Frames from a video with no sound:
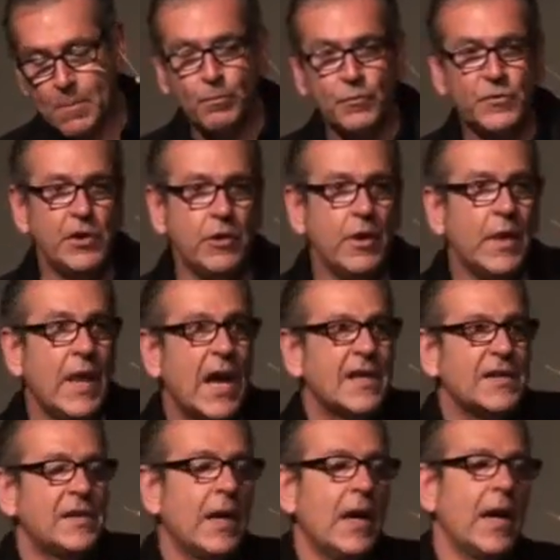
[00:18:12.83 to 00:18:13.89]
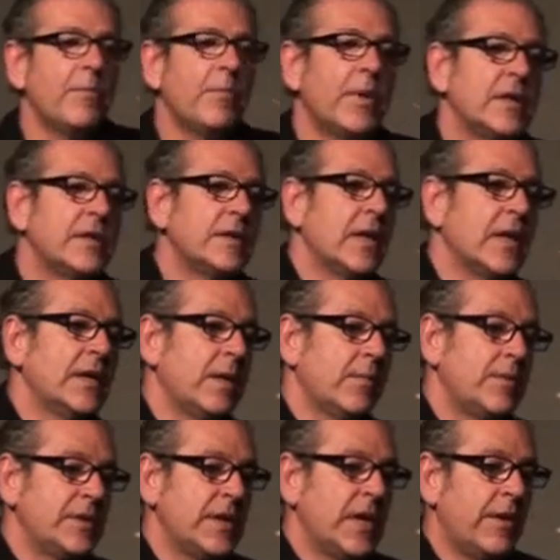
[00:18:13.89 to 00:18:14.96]
During that time at
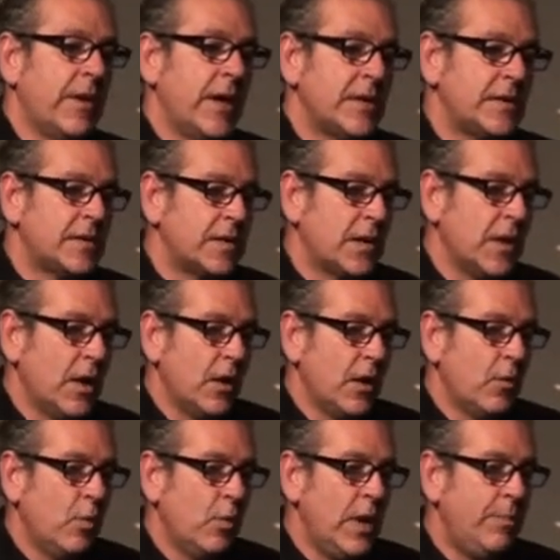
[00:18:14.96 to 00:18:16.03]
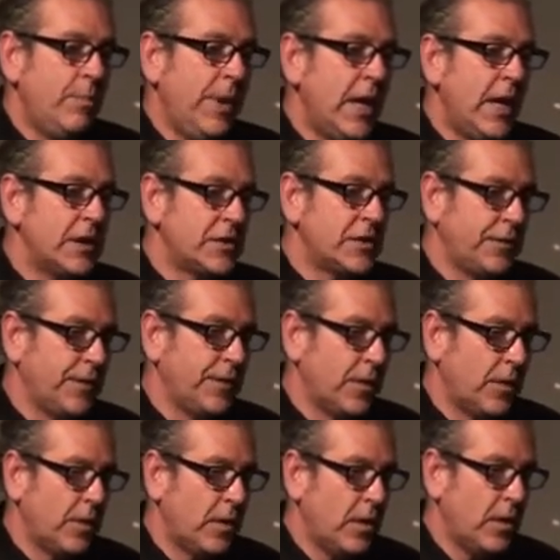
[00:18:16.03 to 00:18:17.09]
WCRS, we pitched
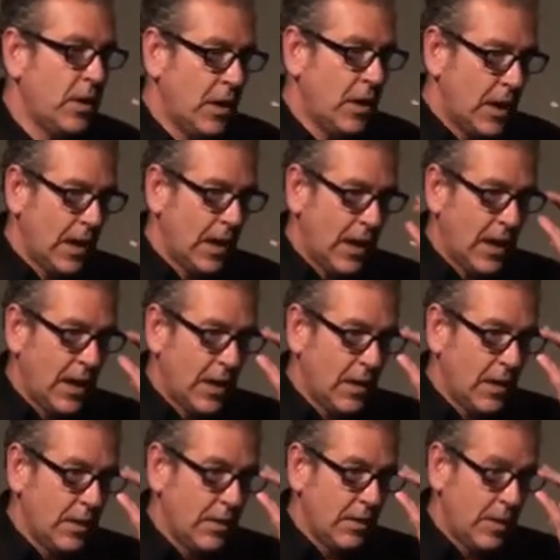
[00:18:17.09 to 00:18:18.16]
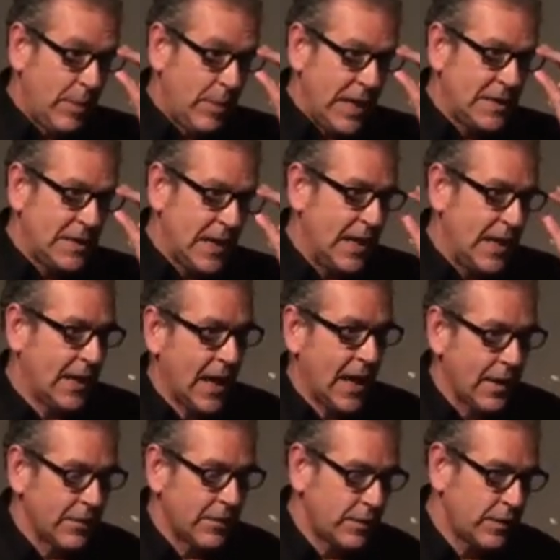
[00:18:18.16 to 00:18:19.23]
for the BT
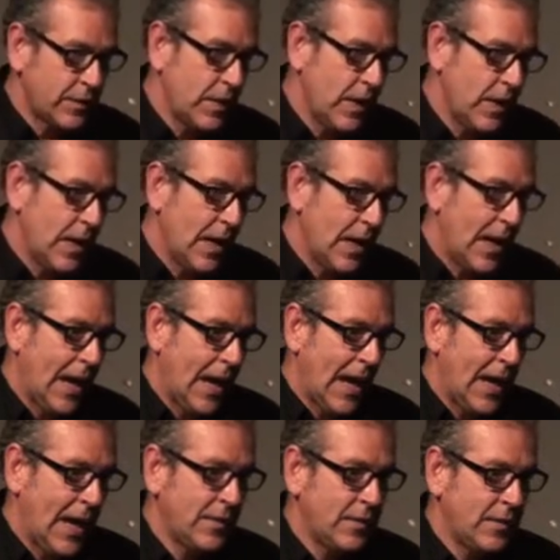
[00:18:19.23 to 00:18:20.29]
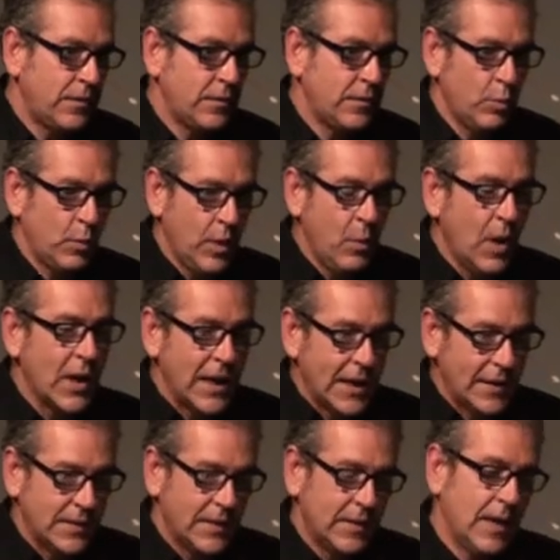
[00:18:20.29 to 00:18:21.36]
account, and we won
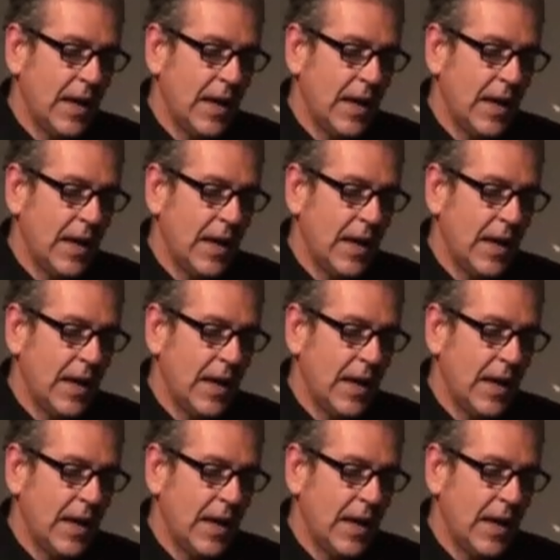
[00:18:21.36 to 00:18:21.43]
it.